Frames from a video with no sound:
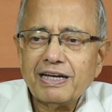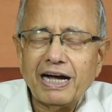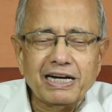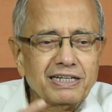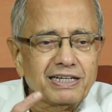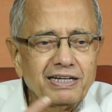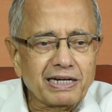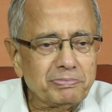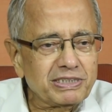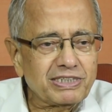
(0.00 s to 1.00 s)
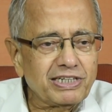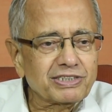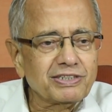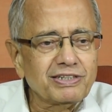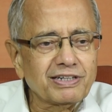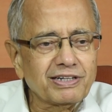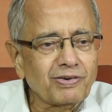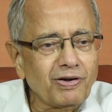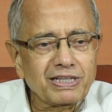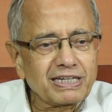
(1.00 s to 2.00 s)
and administration, and
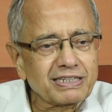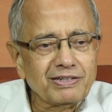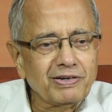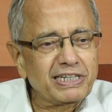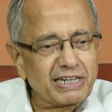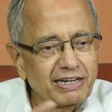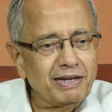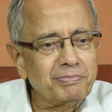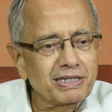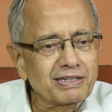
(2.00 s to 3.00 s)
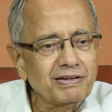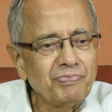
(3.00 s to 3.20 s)
all that. Entertainment.